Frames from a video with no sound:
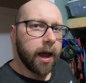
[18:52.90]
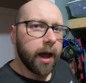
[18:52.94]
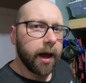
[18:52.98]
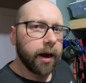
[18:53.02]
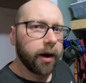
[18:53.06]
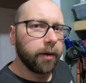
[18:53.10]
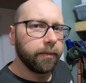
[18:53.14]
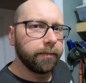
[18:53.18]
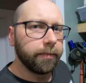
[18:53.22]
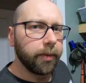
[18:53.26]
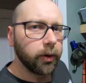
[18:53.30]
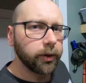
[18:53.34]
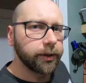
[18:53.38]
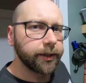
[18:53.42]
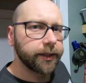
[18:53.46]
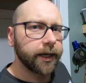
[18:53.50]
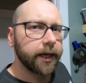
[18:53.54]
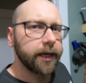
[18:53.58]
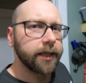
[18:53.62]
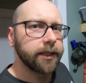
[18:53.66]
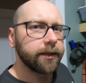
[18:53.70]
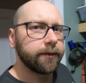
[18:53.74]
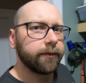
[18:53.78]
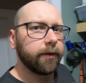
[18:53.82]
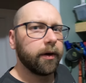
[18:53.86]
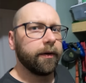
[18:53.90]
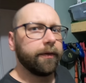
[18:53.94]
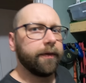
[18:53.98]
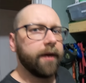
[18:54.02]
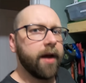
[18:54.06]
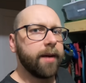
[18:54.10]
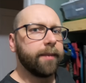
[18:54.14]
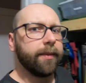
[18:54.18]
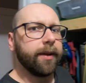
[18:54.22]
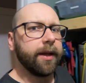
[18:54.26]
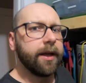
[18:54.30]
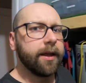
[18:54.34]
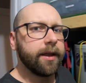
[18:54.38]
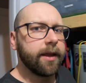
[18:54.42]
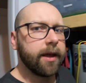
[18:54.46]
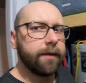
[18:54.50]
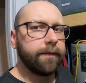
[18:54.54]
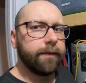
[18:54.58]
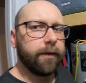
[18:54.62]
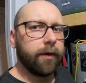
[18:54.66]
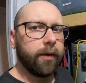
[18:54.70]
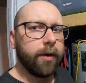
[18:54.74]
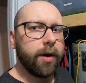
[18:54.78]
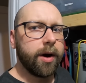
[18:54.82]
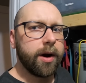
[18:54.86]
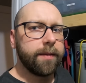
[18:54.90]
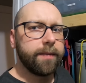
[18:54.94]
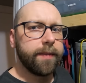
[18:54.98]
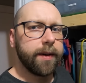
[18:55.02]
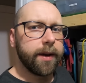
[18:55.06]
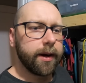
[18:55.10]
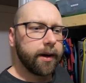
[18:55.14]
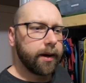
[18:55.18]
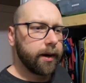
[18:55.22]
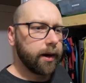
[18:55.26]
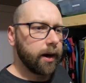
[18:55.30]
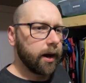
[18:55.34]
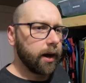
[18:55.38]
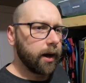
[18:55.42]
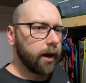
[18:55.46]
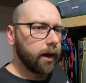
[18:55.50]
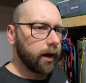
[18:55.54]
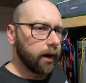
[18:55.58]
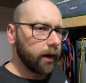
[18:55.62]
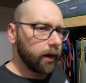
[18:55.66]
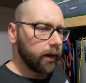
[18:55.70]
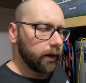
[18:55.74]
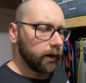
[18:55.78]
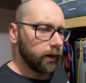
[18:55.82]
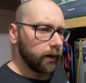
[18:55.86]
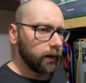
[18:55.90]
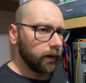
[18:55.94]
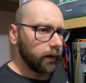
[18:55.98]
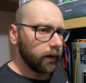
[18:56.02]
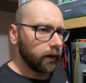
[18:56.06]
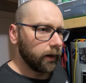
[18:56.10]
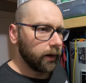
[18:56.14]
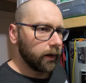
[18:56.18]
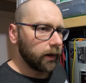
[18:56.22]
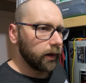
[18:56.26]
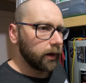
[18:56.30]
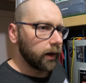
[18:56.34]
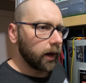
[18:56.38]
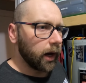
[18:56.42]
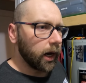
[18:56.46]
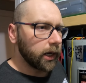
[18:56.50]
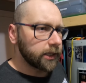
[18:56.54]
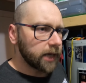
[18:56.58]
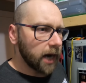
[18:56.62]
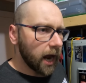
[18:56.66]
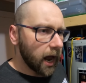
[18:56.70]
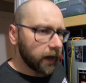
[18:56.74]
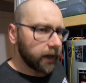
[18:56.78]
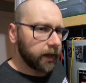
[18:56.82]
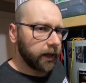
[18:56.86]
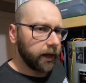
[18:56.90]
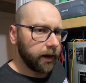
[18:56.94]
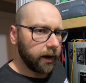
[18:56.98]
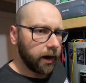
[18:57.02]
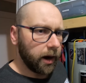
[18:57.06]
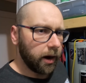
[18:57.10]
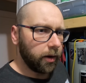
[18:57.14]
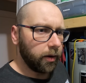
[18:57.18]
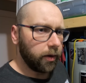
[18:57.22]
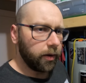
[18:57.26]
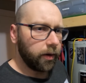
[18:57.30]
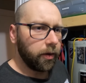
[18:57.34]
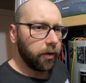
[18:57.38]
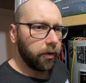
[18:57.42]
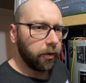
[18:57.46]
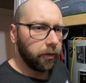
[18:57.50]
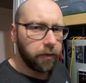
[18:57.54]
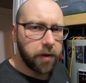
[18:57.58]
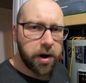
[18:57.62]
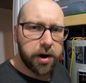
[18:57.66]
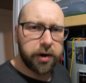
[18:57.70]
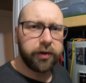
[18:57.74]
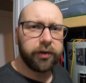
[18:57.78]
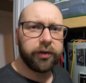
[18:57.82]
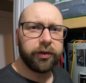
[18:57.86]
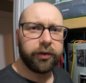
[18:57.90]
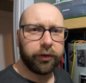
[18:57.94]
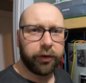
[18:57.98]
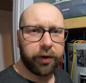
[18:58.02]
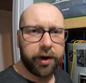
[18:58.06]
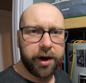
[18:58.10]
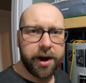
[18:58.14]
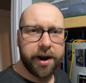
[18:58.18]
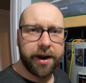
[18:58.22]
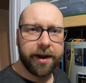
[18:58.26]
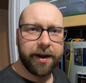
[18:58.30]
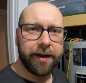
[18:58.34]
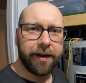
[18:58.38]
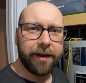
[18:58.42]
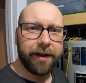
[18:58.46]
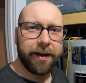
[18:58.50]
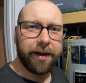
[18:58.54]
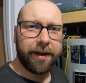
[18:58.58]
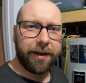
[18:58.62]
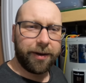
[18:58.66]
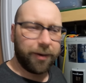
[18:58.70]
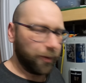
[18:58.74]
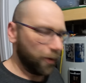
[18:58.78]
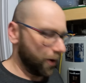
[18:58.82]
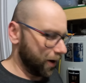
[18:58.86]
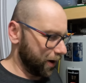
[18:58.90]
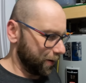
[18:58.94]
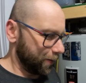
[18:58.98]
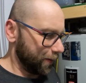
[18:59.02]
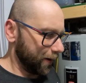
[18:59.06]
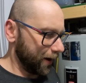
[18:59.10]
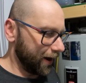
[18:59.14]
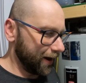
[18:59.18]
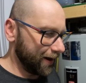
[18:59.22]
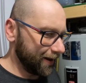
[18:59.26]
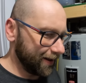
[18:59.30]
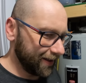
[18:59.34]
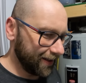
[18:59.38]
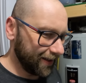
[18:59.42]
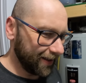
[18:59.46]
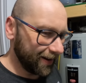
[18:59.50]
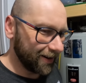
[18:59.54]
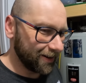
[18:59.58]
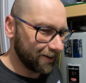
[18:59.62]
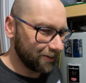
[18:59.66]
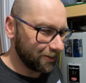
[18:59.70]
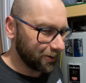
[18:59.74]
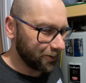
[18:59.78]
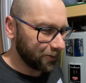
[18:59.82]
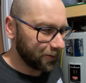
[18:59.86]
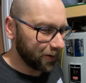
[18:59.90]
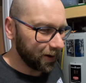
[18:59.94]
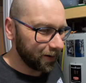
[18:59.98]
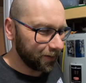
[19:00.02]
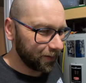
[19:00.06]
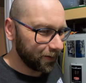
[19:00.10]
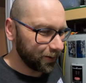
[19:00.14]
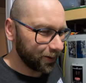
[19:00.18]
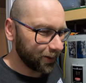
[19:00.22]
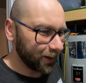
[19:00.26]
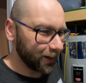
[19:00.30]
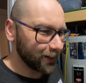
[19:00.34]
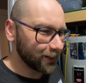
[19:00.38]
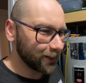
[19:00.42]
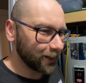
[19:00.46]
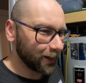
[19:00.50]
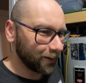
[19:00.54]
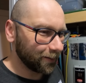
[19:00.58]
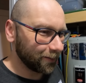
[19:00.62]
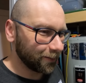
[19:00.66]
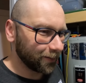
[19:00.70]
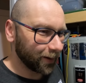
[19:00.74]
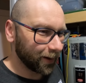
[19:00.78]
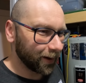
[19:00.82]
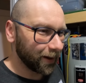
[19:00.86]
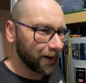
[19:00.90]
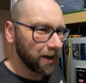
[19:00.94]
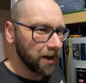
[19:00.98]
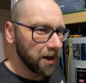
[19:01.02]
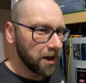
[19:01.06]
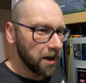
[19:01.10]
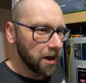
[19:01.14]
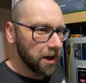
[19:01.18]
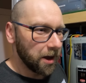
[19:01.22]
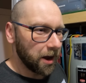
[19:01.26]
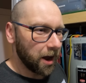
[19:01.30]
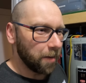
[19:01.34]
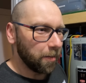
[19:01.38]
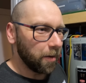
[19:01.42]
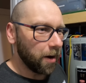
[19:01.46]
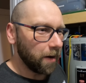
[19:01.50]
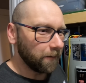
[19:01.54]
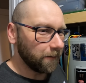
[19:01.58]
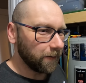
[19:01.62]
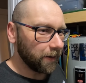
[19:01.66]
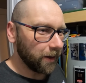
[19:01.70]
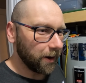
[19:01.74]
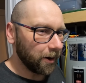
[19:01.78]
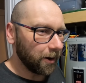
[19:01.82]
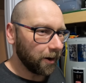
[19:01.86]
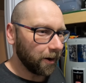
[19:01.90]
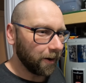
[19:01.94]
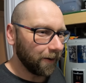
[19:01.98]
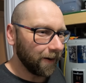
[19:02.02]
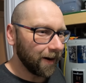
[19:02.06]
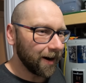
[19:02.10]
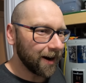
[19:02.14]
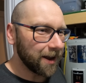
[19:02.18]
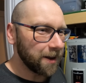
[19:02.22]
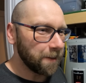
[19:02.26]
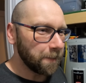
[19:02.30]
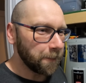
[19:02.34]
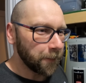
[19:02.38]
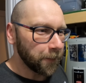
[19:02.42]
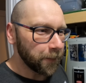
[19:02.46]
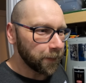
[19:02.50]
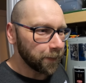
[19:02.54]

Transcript: And on both sides of our family, they've already been uh, attacking our registry quite a bit. Quite a few things that have uh, come off of there already.